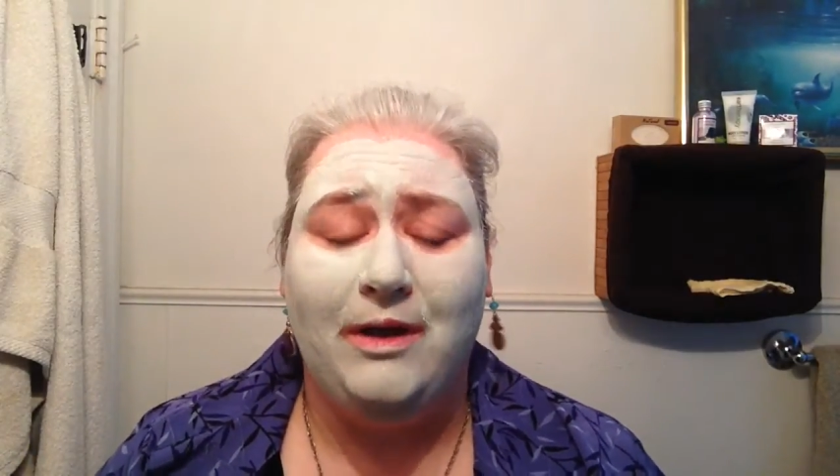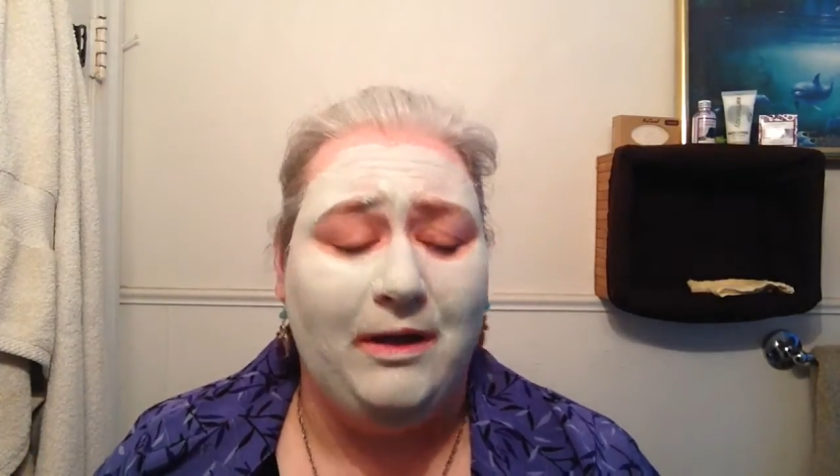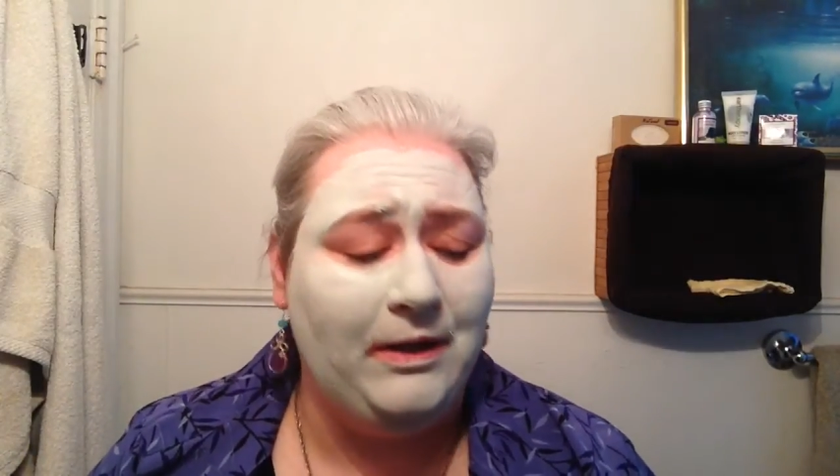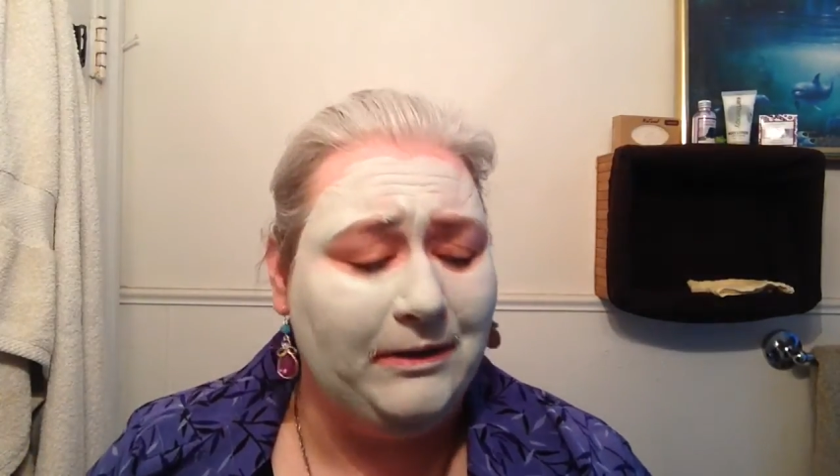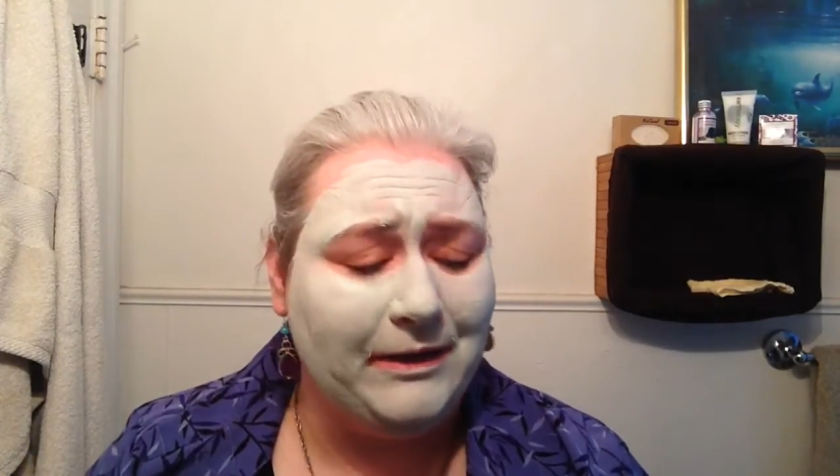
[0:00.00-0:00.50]

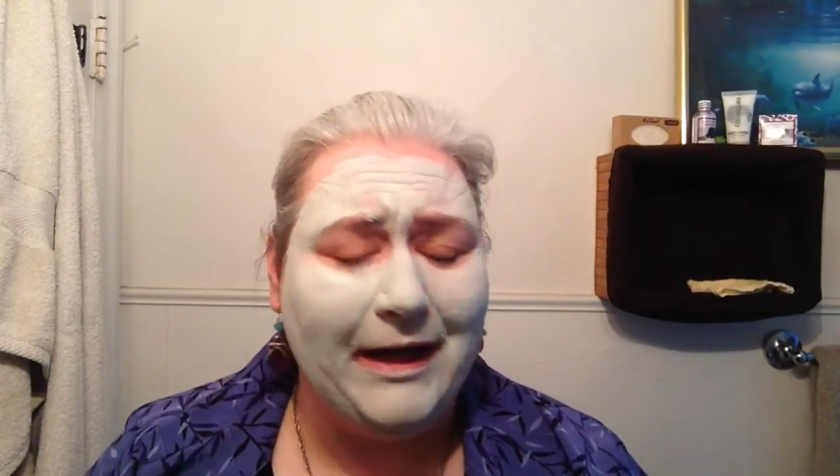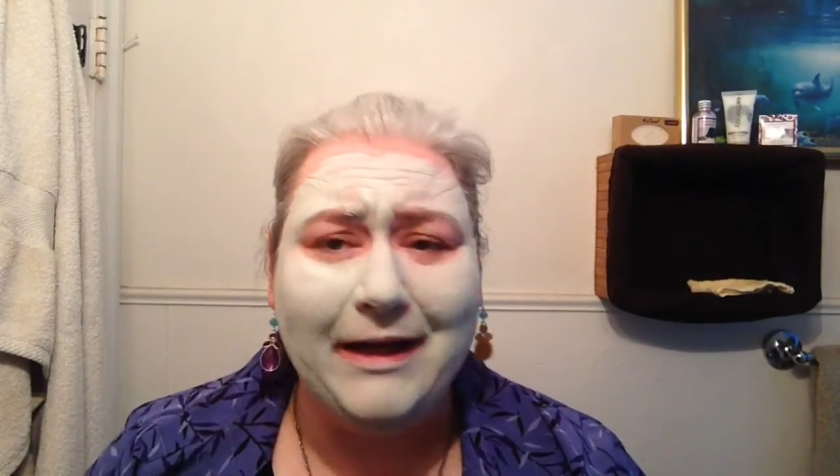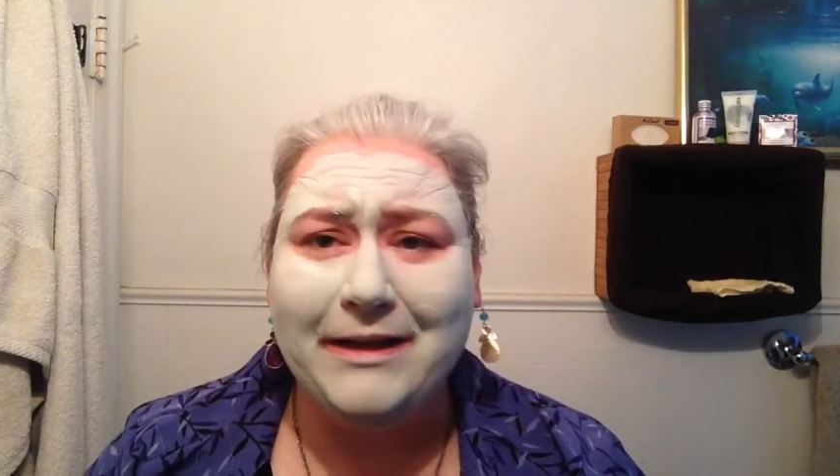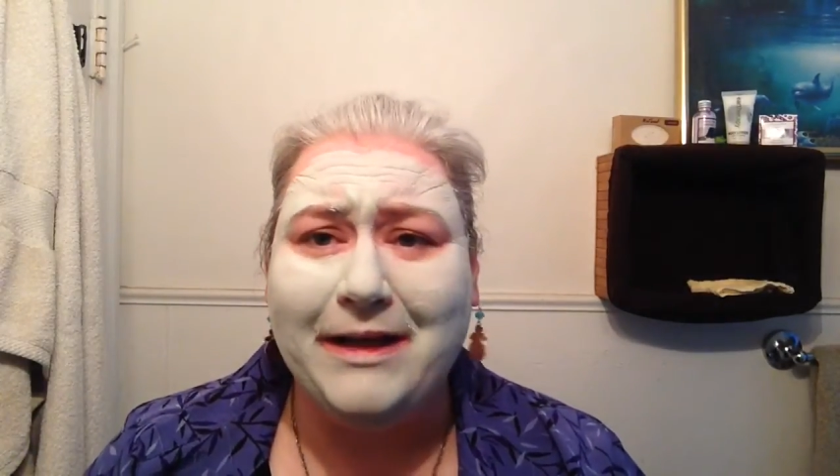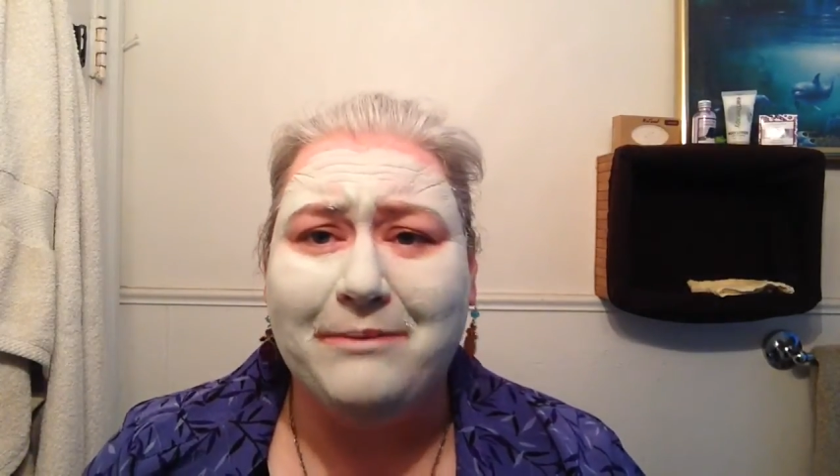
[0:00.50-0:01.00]

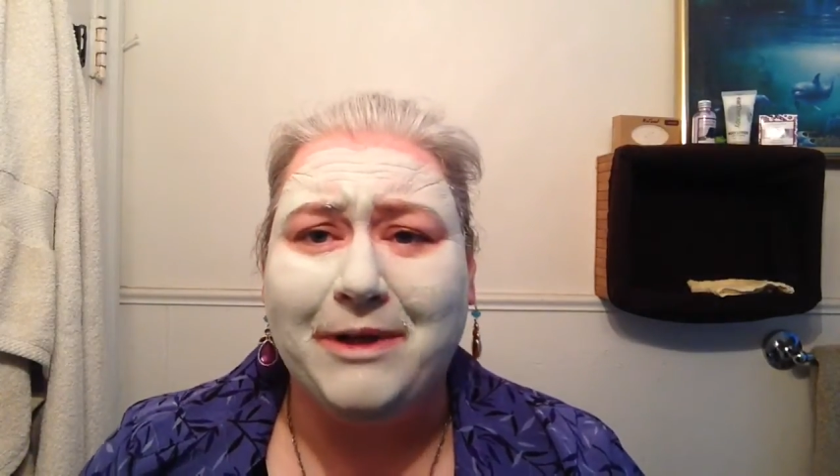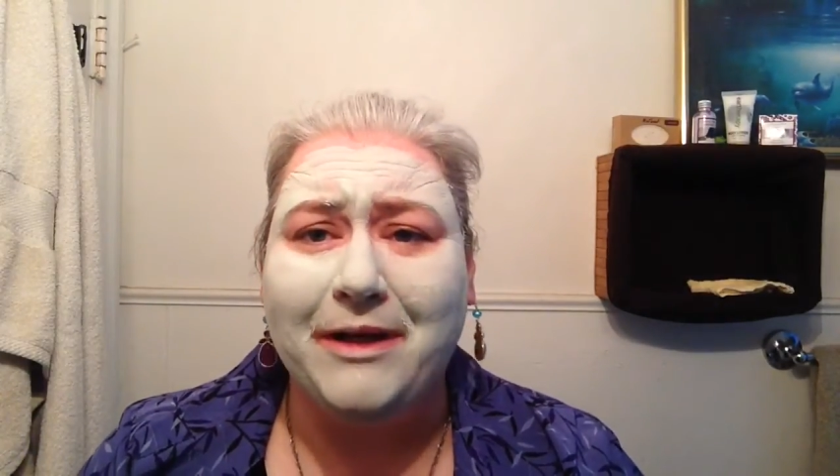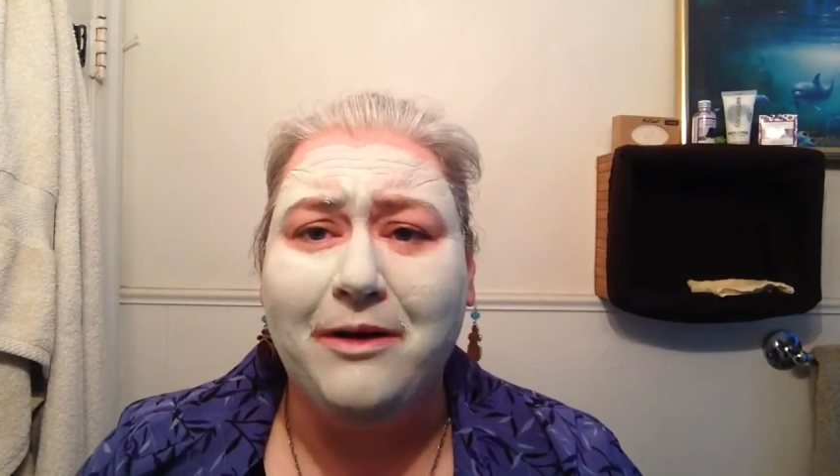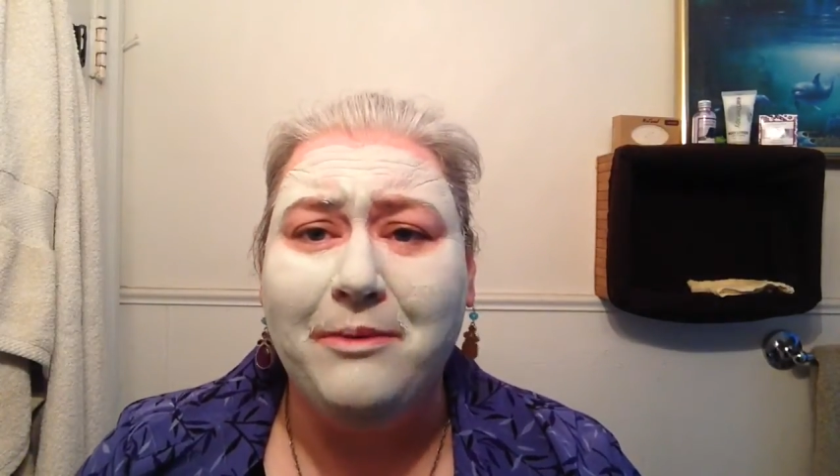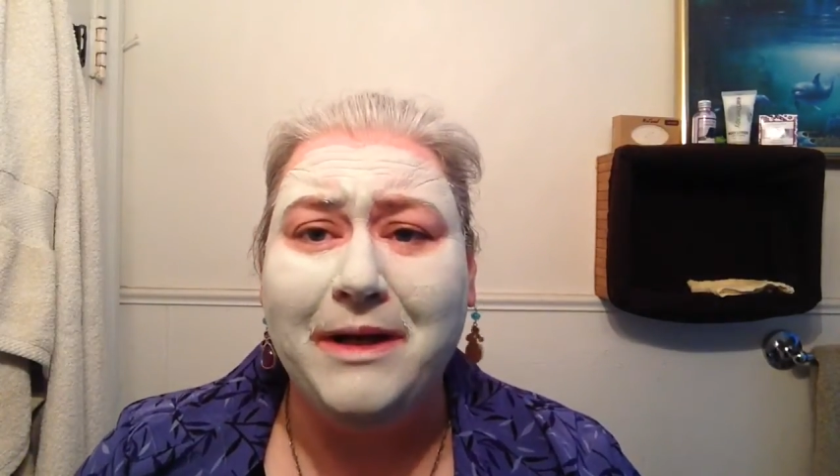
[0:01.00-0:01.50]
acne. I'm like,
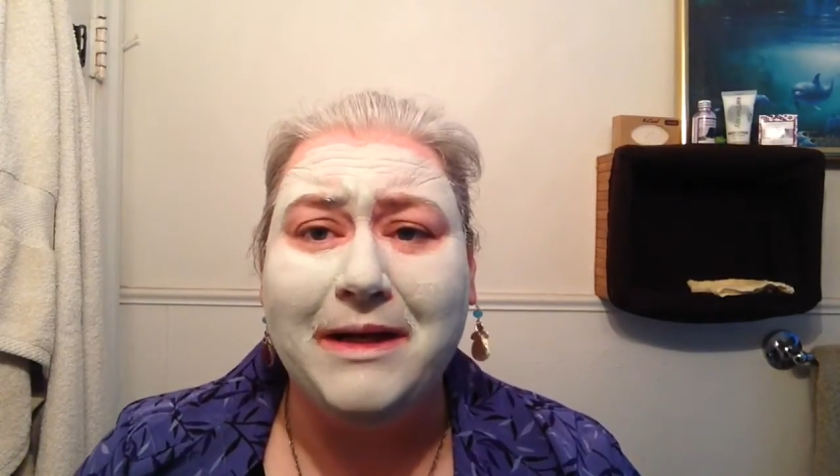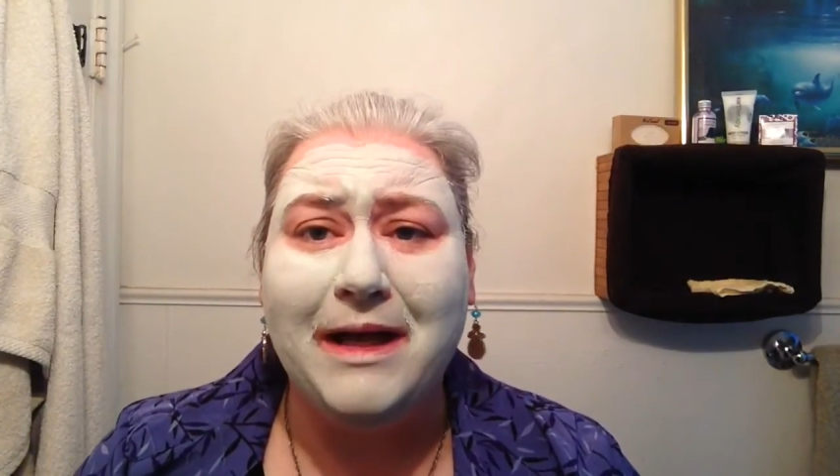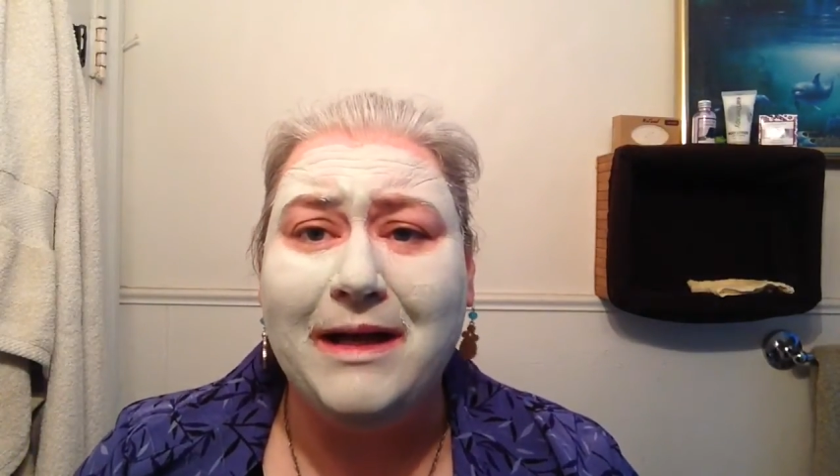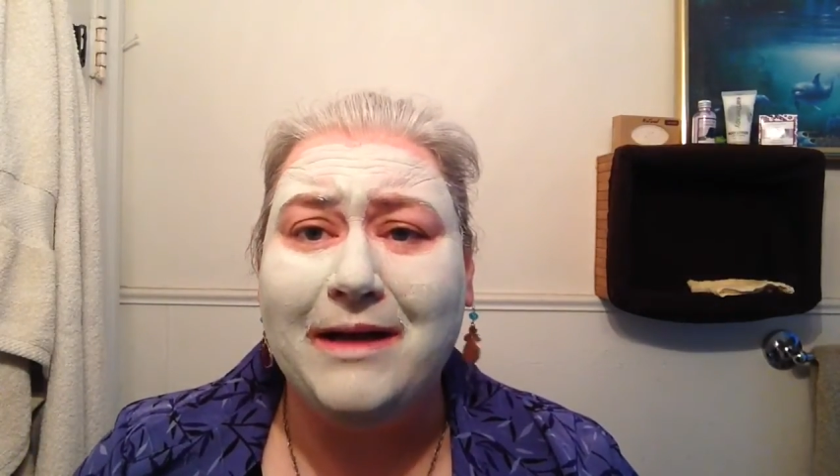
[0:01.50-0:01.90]
oh my God,